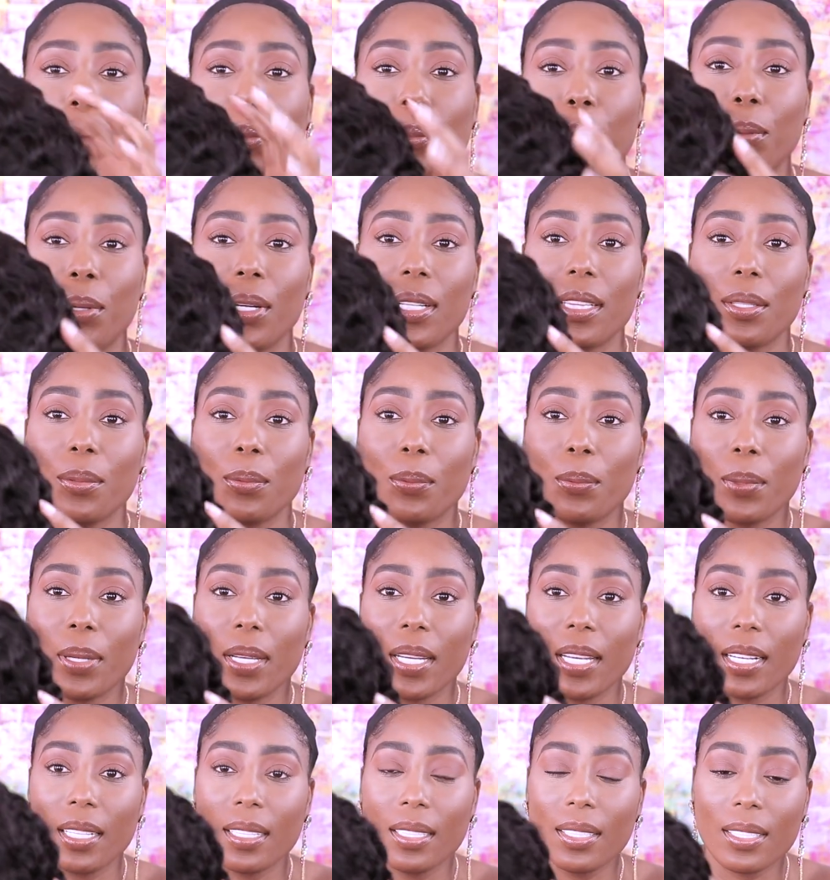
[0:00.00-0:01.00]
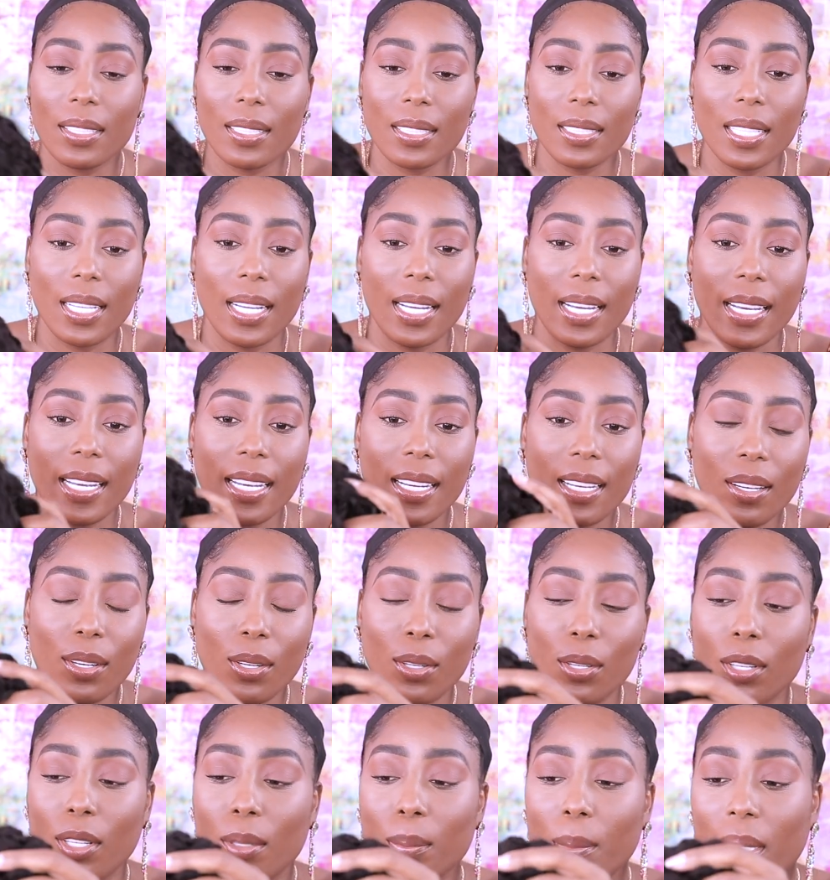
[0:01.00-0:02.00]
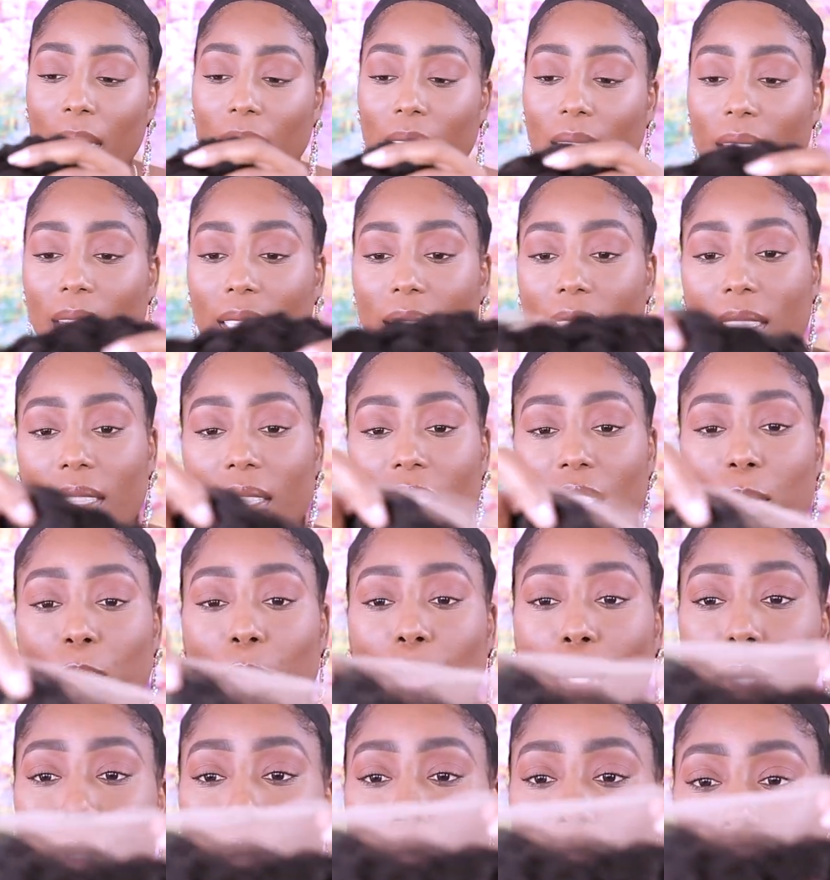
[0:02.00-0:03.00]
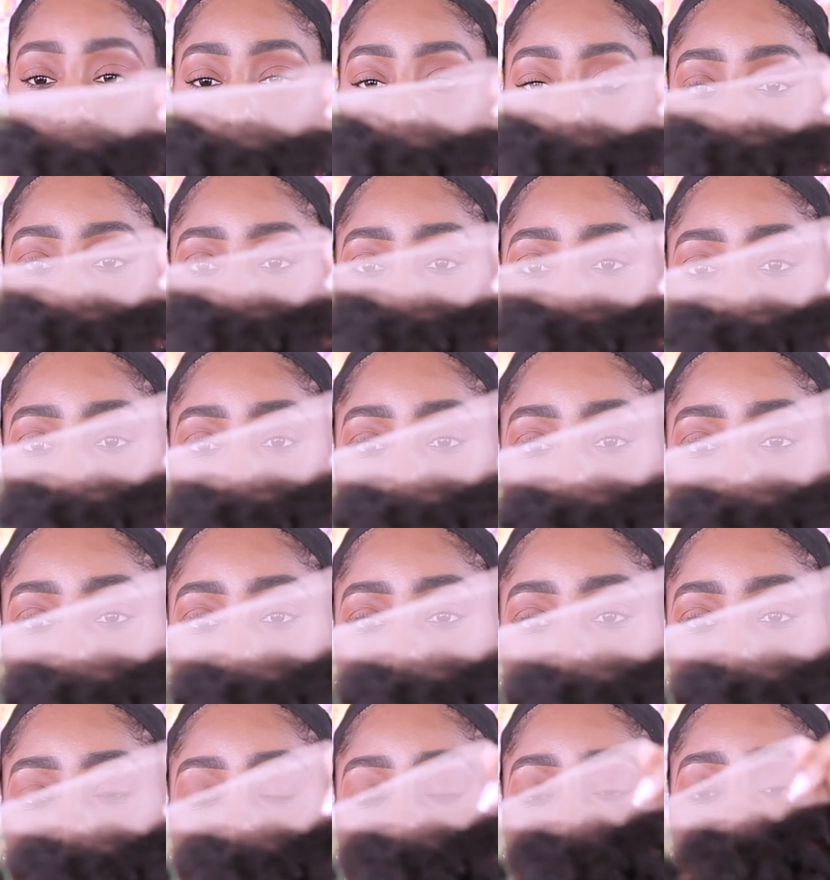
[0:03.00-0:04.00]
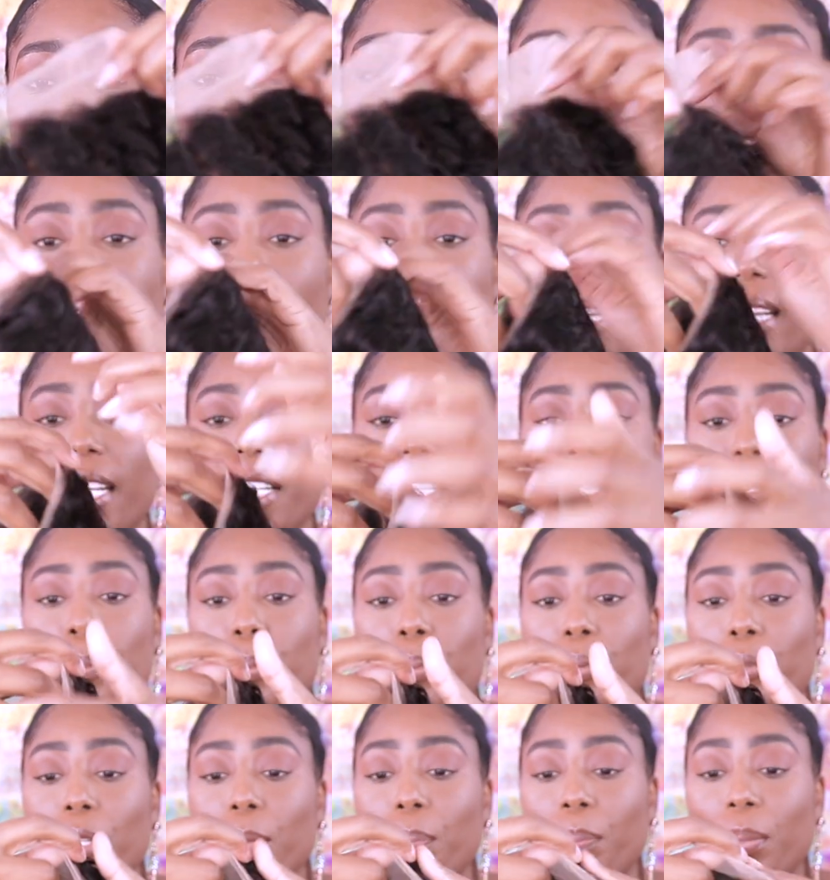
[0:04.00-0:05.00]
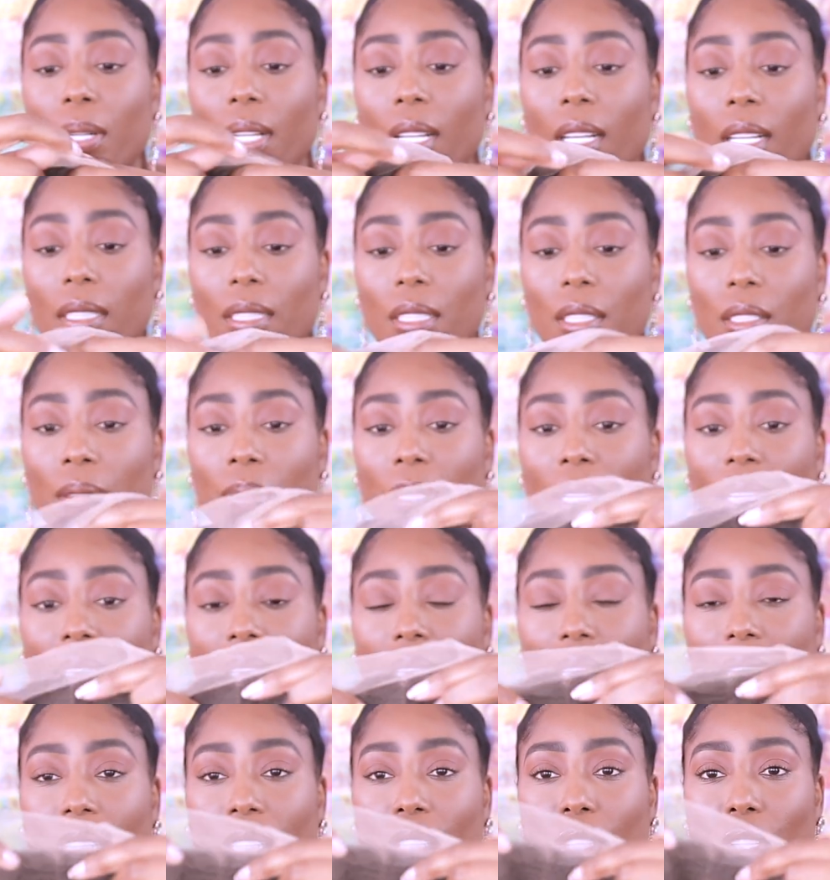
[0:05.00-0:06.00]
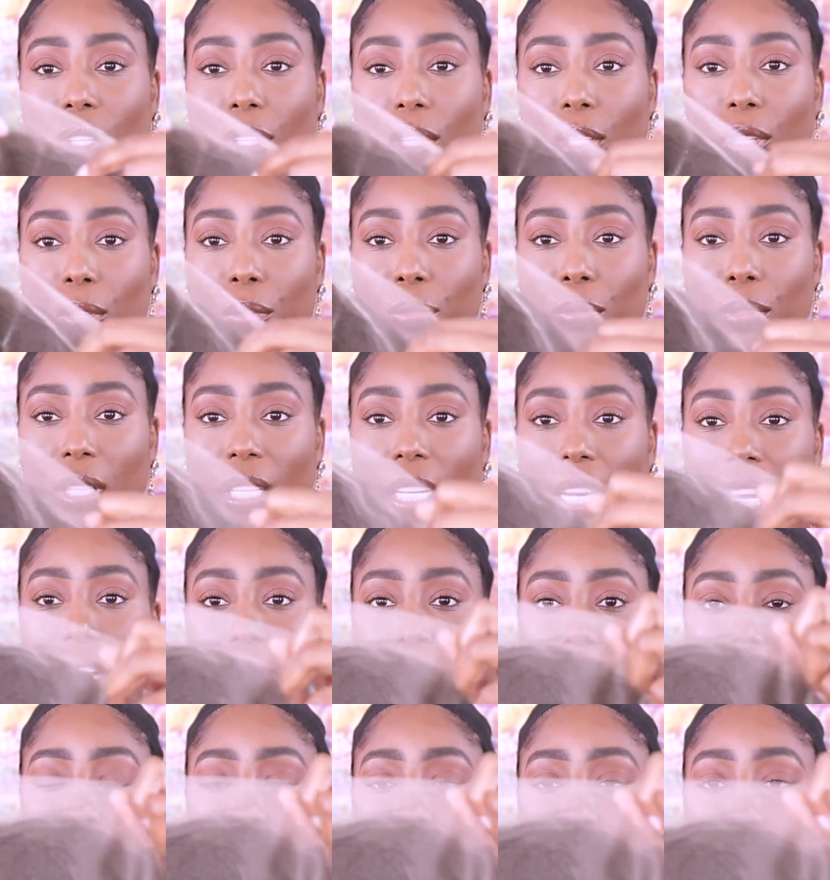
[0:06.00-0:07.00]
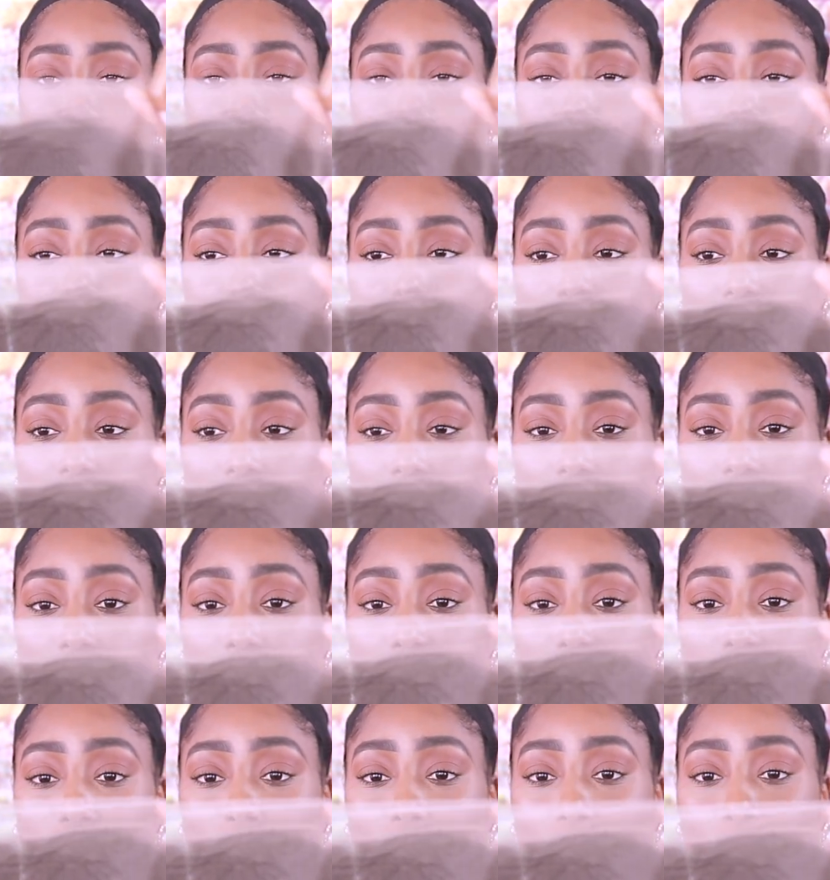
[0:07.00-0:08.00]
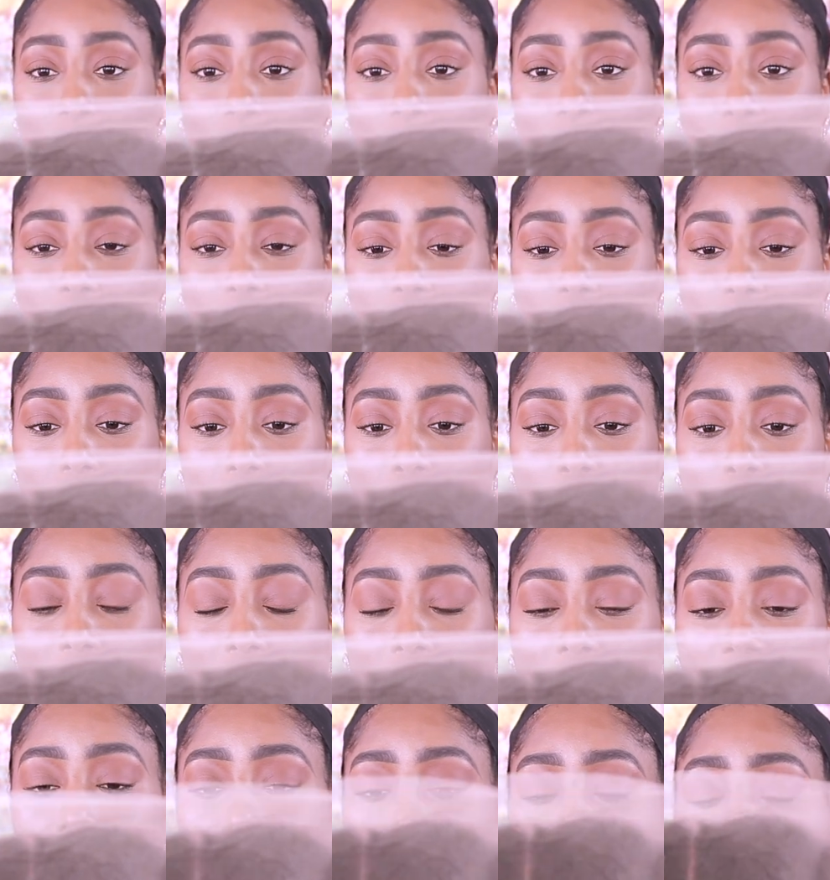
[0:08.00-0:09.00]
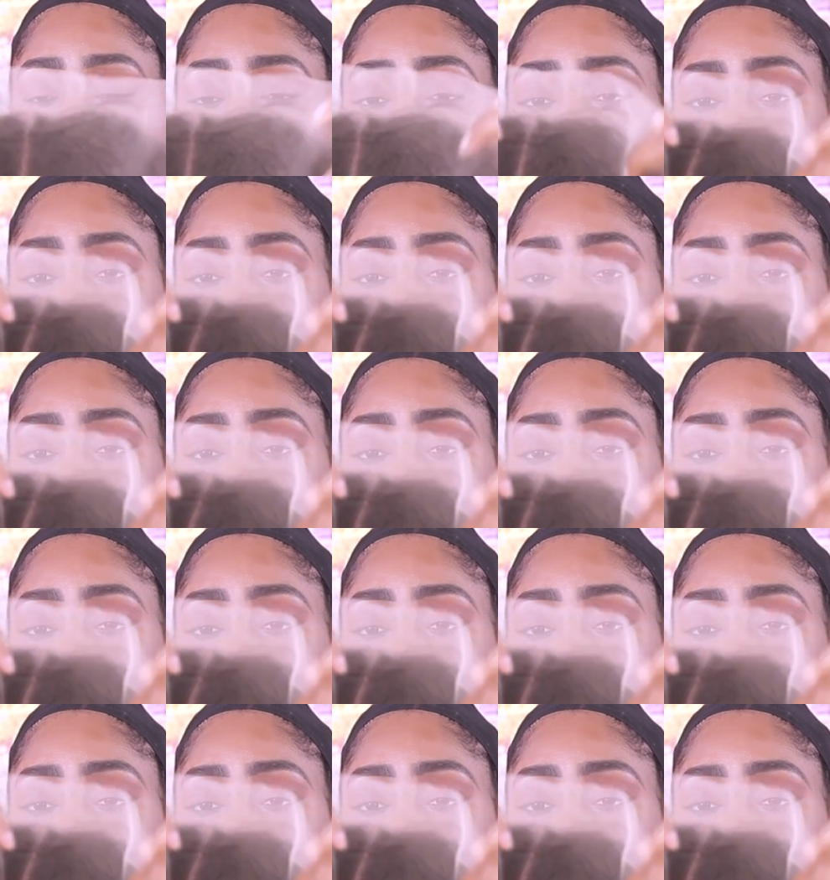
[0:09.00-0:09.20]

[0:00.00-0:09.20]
what the wig looks like oh my god this is beautiful and it's pre-plucked already so you don't really have to do much if you don't want to and